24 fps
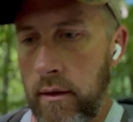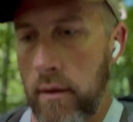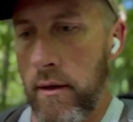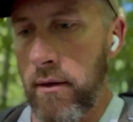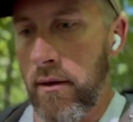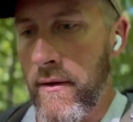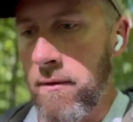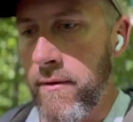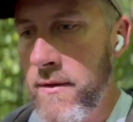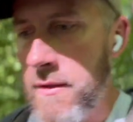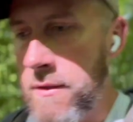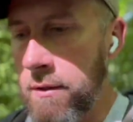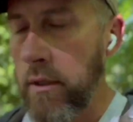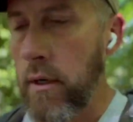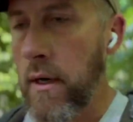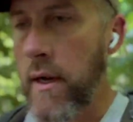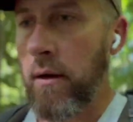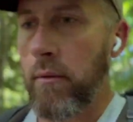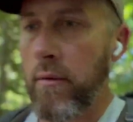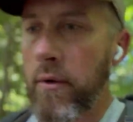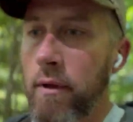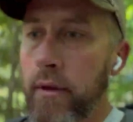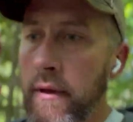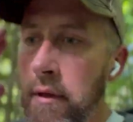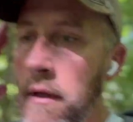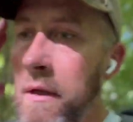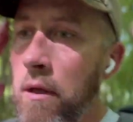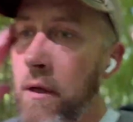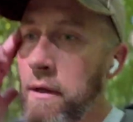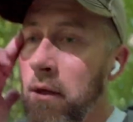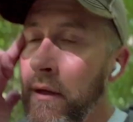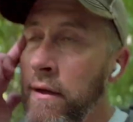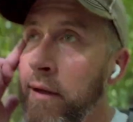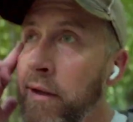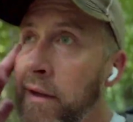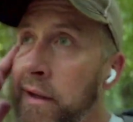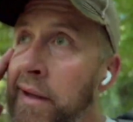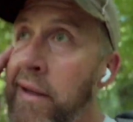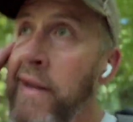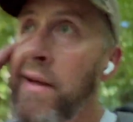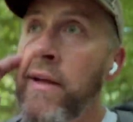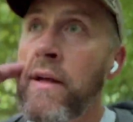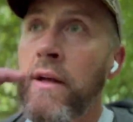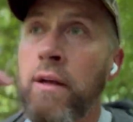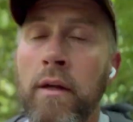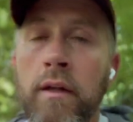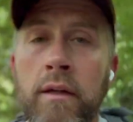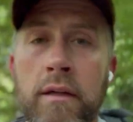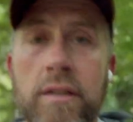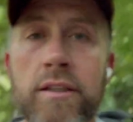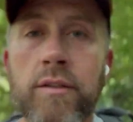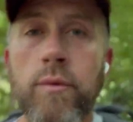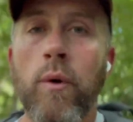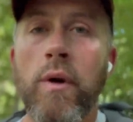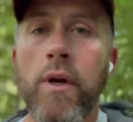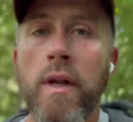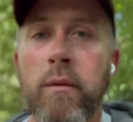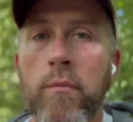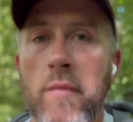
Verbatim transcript: you know, start out with 20,